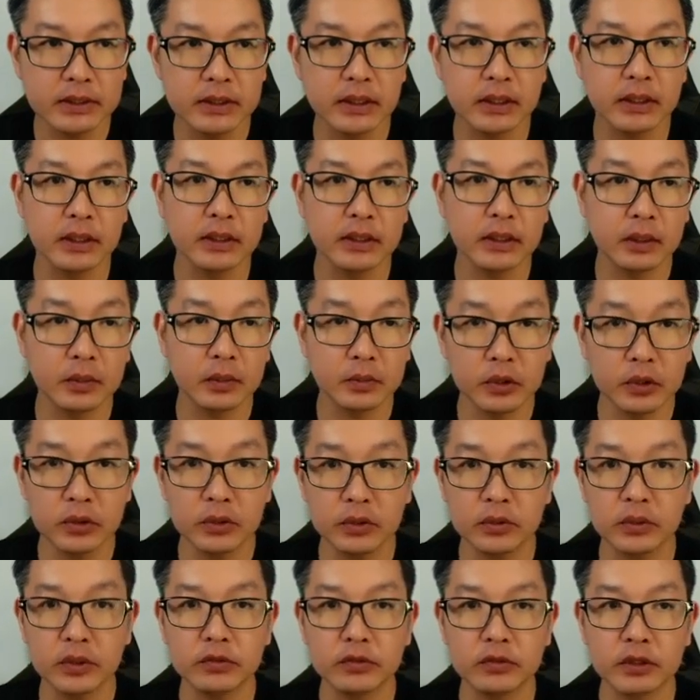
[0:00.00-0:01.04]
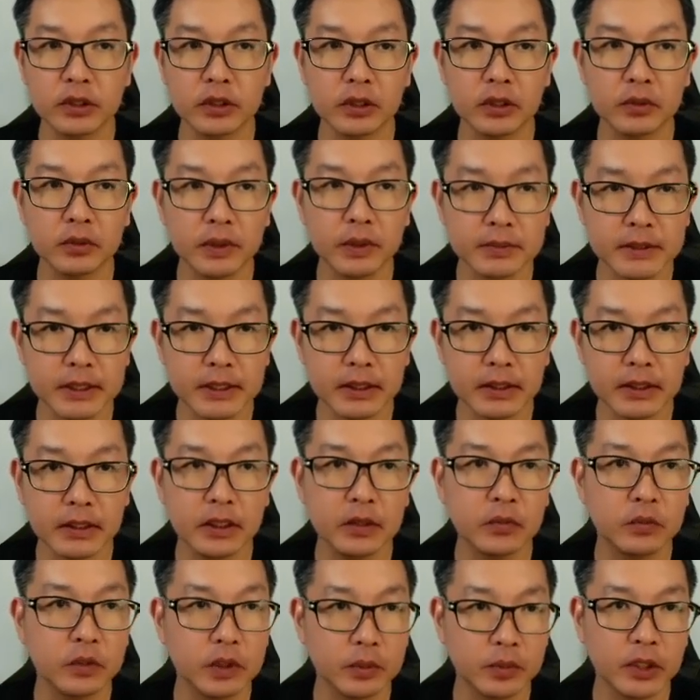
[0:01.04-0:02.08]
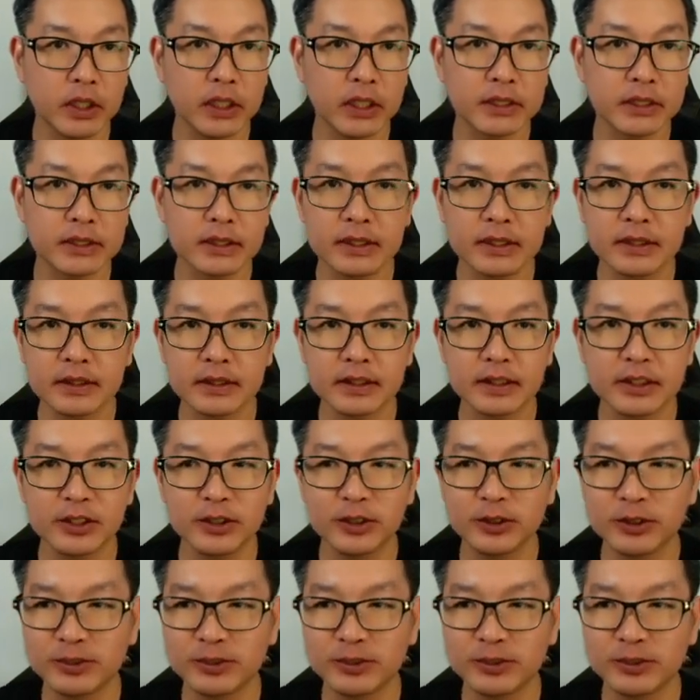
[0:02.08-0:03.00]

can help you with your website and WordPress. Thank you.